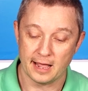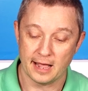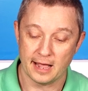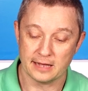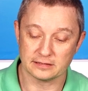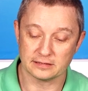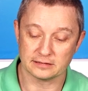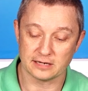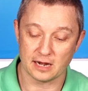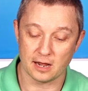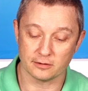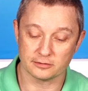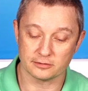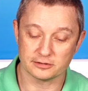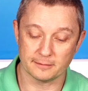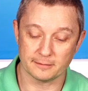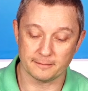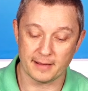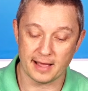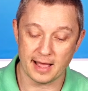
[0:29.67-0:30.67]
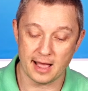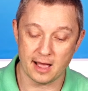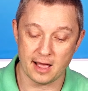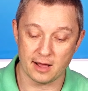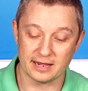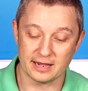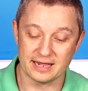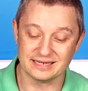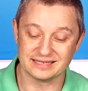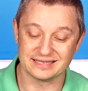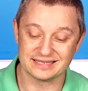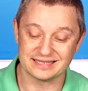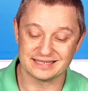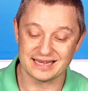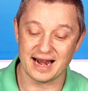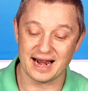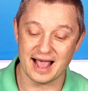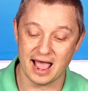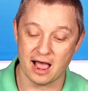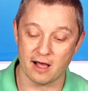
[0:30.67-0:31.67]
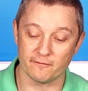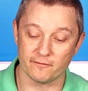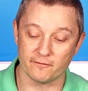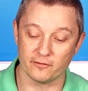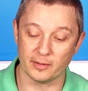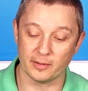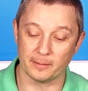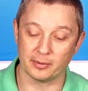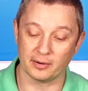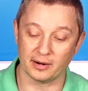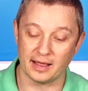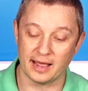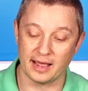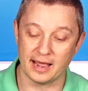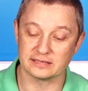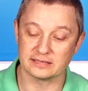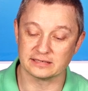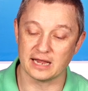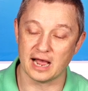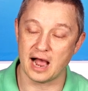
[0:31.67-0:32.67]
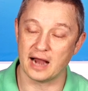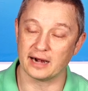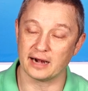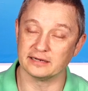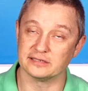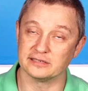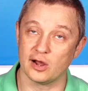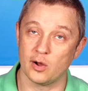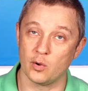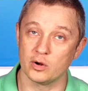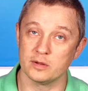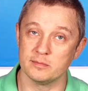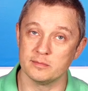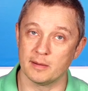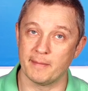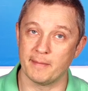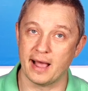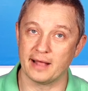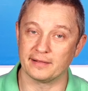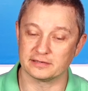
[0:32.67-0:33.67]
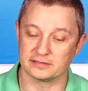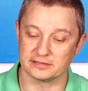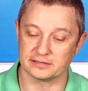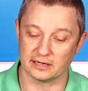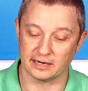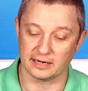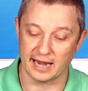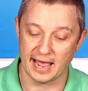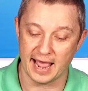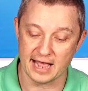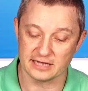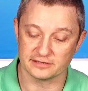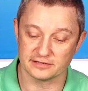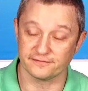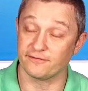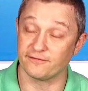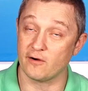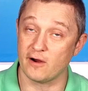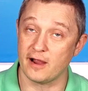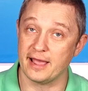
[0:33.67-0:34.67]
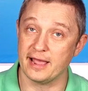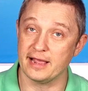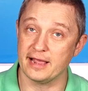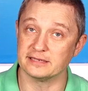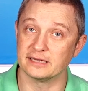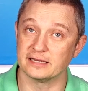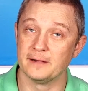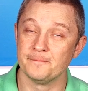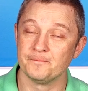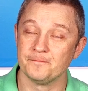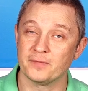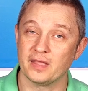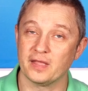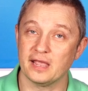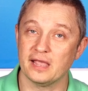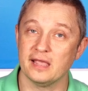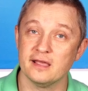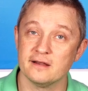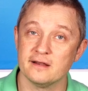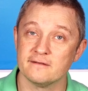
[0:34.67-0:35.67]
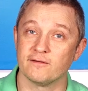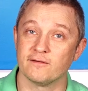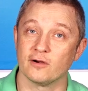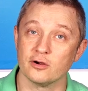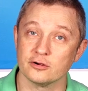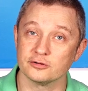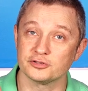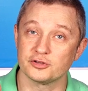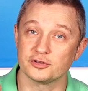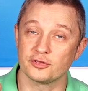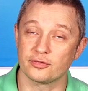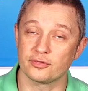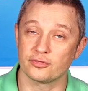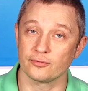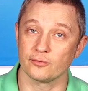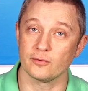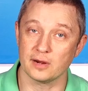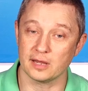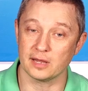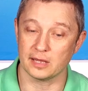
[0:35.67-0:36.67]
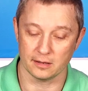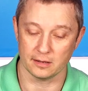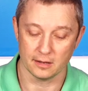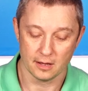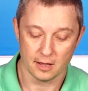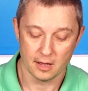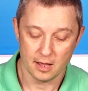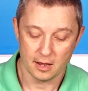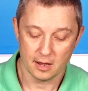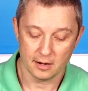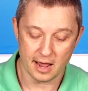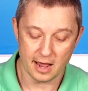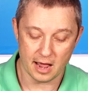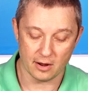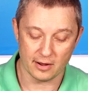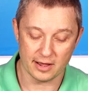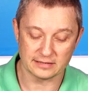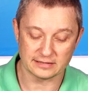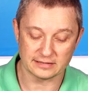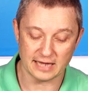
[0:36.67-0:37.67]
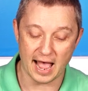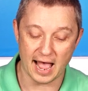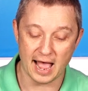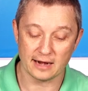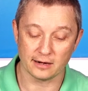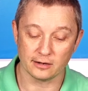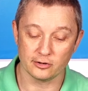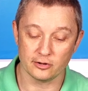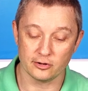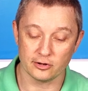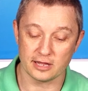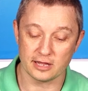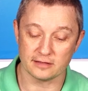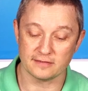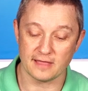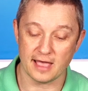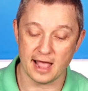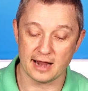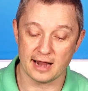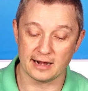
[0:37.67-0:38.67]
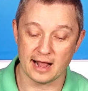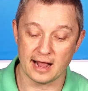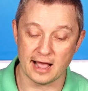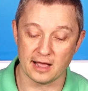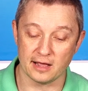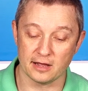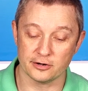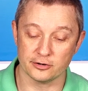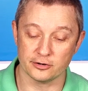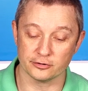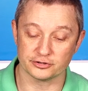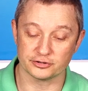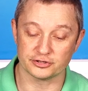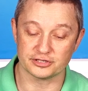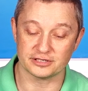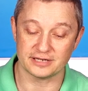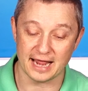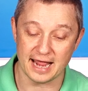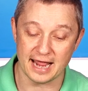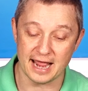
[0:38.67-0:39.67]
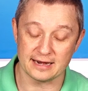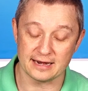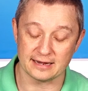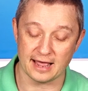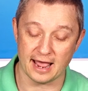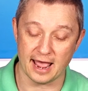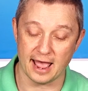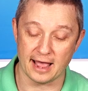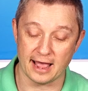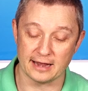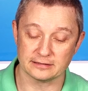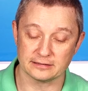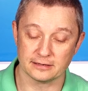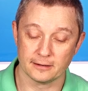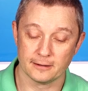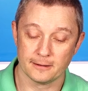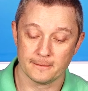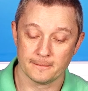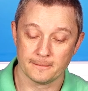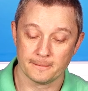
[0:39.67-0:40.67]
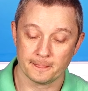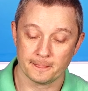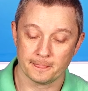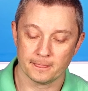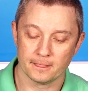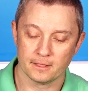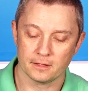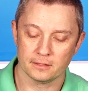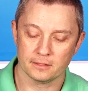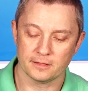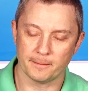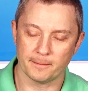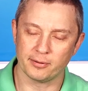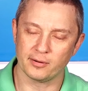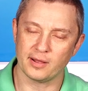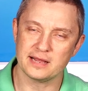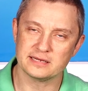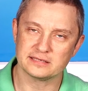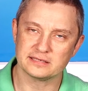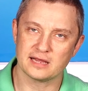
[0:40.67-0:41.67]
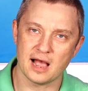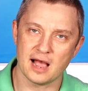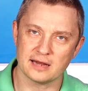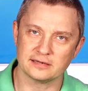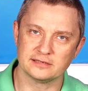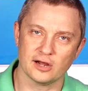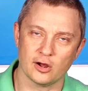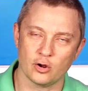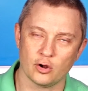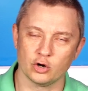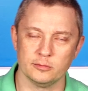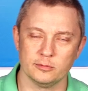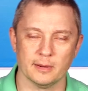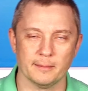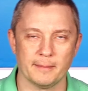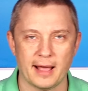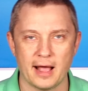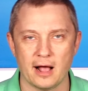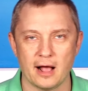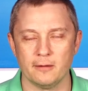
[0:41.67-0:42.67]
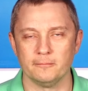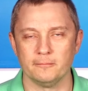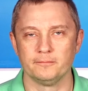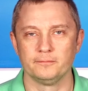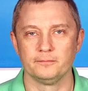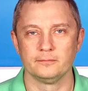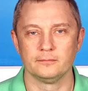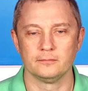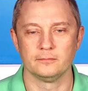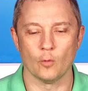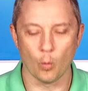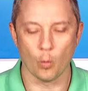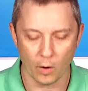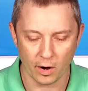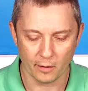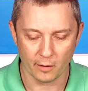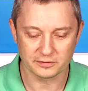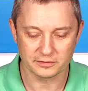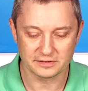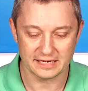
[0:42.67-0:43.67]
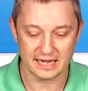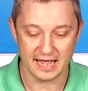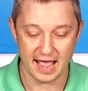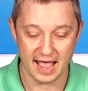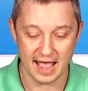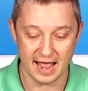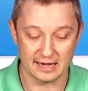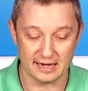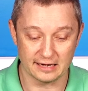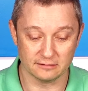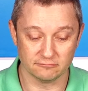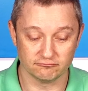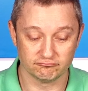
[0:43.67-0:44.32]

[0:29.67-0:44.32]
As it talks about, he set out for the place God had told him about. It's the last phrase in verse 3. Now, as I look at that and I understand that, the place God told him about, where was he headed?